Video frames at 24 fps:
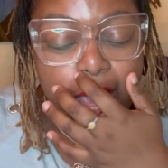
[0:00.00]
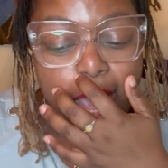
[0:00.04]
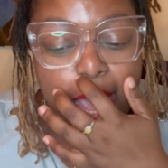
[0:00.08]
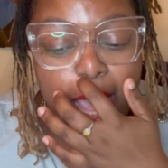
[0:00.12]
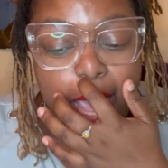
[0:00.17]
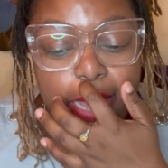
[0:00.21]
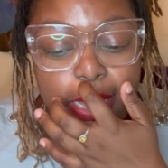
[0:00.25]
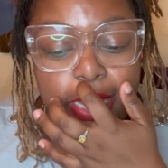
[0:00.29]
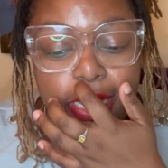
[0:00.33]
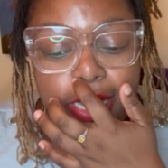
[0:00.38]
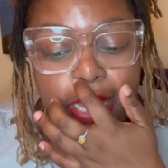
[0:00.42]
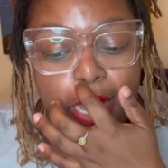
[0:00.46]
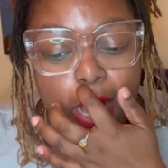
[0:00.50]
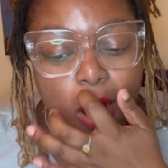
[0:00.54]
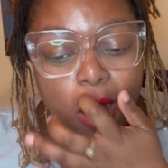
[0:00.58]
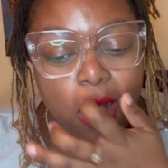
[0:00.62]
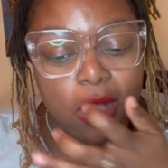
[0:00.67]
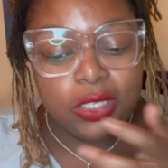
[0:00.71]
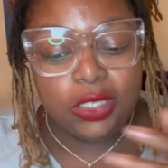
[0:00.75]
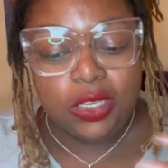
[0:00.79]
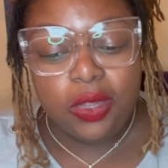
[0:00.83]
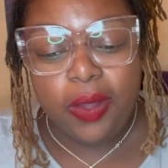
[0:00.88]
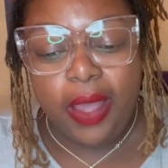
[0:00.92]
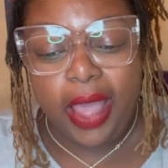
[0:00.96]
And then they
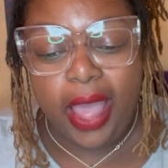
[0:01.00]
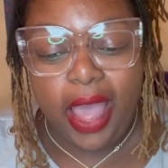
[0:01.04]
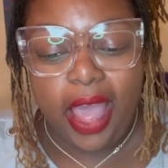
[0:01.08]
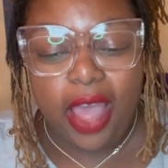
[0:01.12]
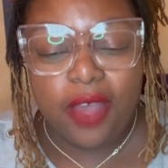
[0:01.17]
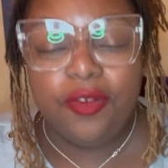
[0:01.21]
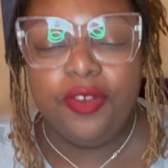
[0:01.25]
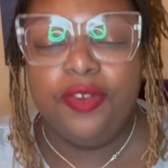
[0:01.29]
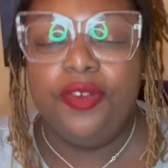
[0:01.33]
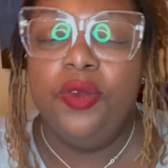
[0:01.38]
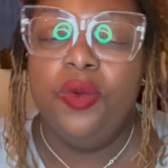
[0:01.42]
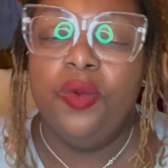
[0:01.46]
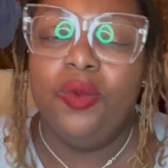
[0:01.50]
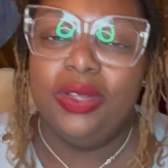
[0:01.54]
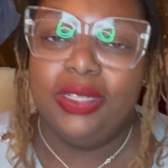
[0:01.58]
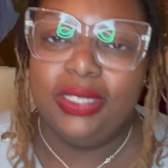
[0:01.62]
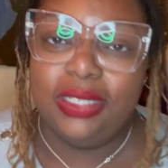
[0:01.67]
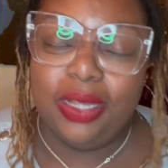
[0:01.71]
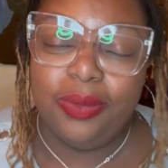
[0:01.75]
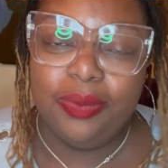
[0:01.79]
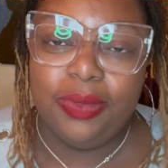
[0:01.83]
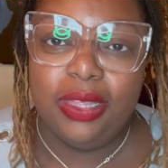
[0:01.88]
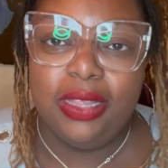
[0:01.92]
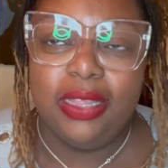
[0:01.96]
also have, if you want
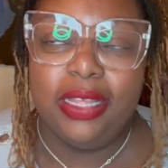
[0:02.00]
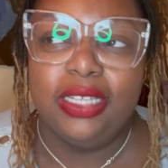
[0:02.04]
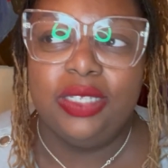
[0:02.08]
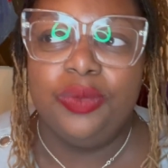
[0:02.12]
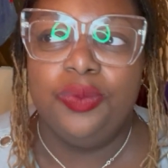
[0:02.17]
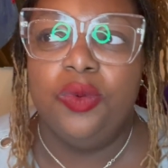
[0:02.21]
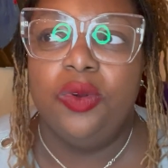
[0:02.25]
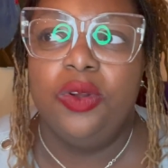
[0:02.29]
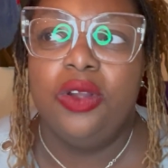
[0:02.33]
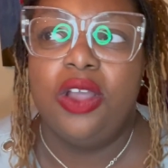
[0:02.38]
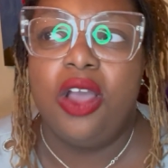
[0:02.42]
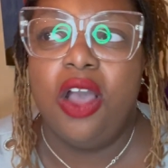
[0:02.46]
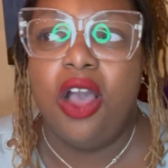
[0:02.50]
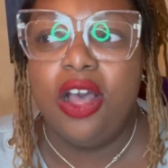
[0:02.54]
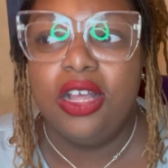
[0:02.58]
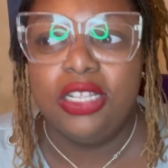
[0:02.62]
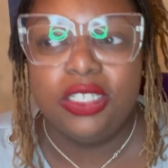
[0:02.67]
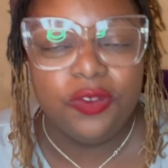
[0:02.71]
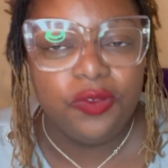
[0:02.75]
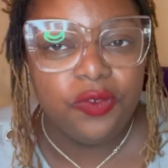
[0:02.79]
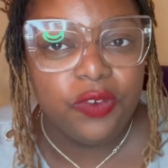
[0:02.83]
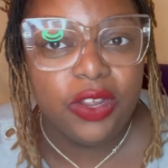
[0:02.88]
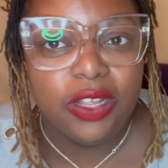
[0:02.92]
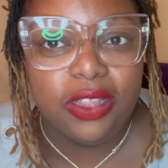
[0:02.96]
something that's more
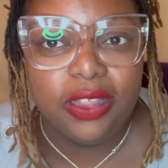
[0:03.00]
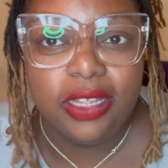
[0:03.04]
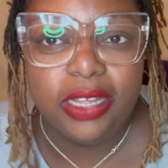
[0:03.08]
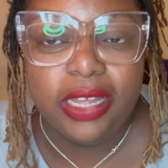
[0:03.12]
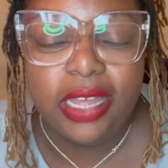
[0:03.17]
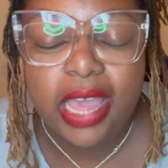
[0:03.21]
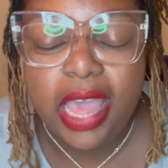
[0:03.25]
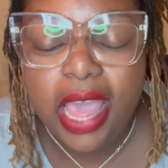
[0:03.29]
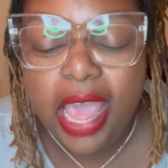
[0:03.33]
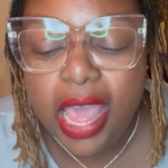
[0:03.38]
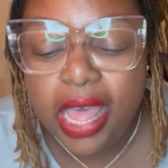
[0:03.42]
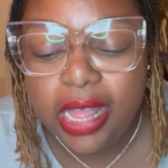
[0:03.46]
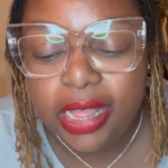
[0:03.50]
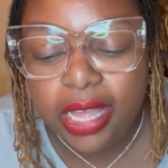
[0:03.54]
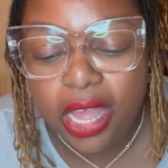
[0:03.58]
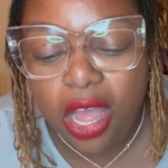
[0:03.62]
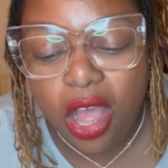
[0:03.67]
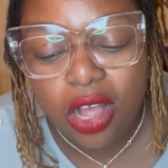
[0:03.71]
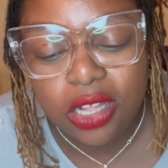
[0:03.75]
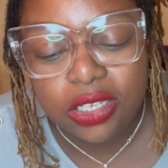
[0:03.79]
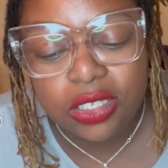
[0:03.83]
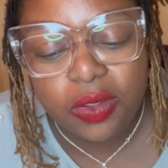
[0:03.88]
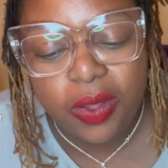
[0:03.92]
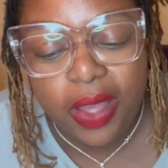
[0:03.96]
cost friendly, they
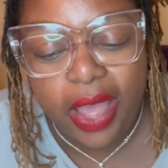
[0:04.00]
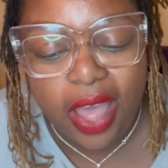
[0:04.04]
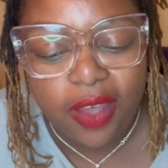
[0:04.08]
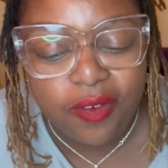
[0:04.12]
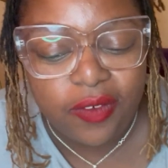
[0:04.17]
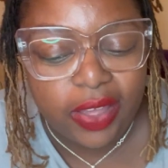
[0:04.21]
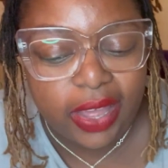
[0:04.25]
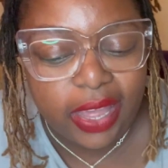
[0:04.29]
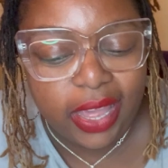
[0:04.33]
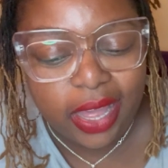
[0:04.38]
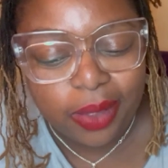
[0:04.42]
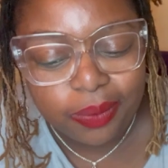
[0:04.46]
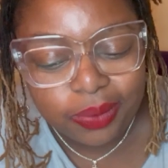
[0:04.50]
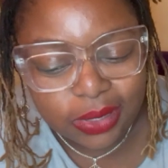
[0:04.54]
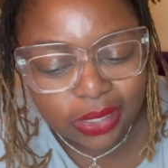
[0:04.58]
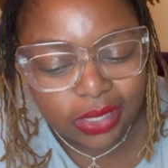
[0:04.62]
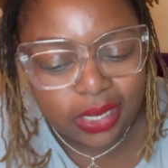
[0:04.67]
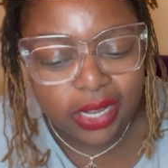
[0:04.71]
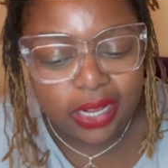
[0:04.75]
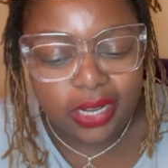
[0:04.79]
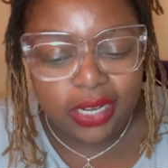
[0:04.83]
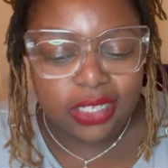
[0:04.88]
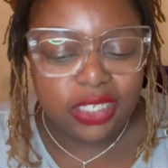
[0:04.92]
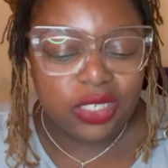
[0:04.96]
also have a Hampton
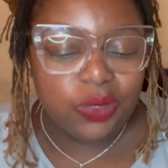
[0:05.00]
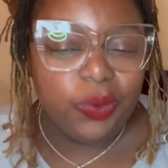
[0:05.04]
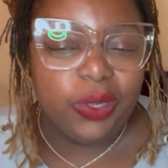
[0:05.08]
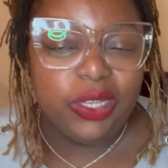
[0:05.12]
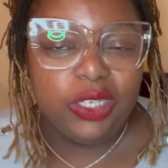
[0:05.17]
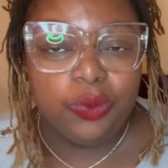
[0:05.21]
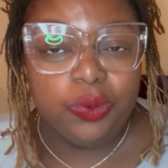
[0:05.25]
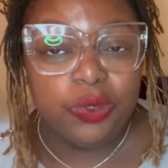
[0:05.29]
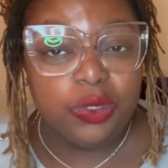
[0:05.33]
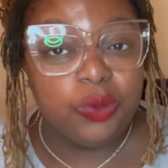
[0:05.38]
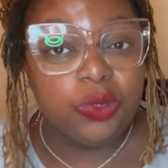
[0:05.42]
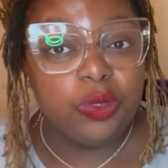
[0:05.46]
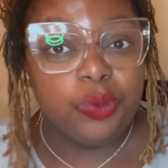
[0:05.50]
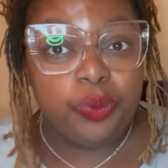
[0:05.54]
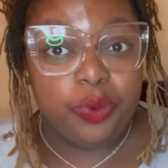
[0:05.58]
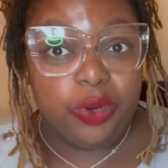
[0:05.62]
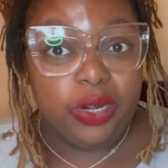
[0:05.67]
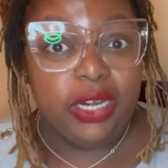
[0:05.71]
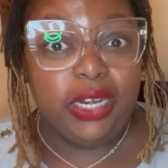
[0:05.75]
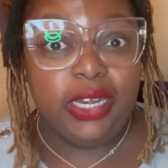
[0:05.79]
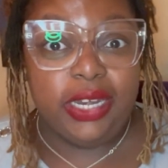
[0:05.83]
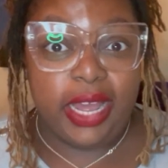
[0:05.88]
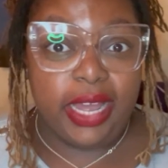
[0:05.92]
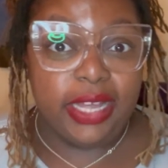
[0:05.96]
Inn and Suites, which was
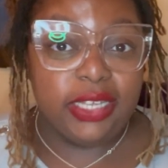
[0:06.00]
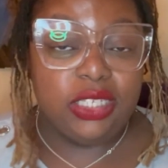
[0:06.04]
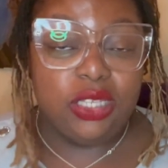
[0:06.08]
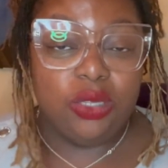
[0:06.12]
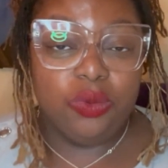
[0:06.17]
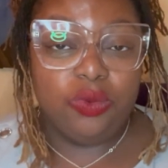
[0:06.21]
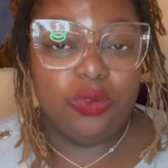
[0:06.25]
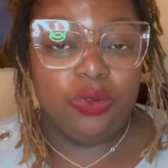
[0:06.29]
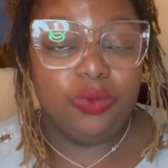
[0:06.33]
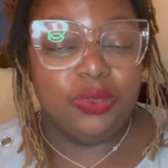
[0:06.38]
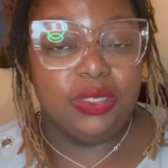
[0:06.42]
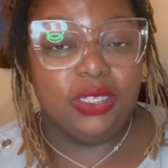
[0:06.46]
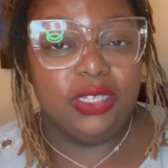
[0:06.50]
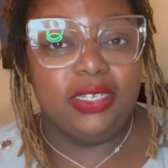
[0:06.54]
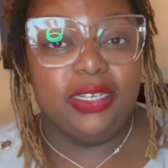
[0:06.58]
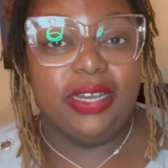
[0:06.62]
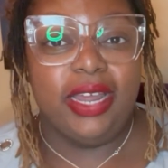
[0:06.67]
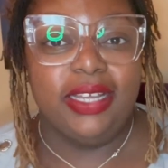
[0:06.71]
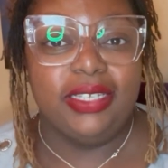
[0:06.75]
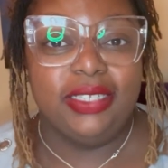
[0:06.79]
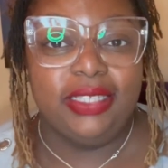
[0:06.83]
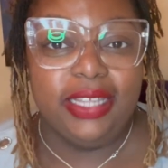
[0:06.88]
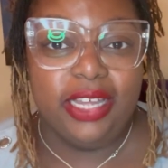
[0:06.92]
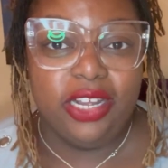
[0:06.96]
pretty nice. The rooms look
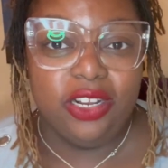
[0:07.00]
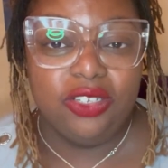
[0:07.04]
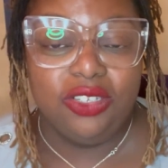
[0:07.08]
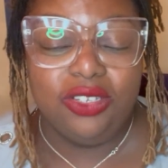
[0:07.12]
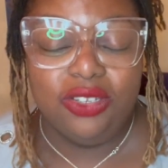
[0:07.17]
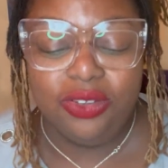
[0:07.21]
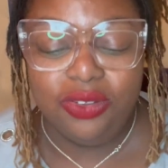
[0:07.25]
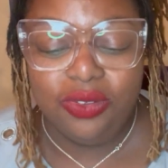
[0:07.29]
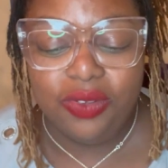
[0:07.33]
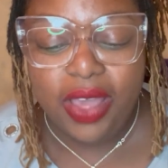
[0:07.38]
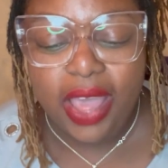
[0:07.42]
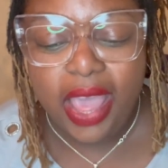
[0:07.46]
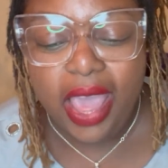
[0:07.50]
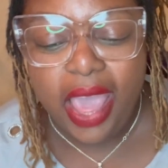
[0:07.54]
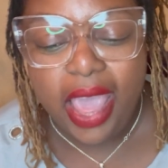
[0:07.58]
nice there too.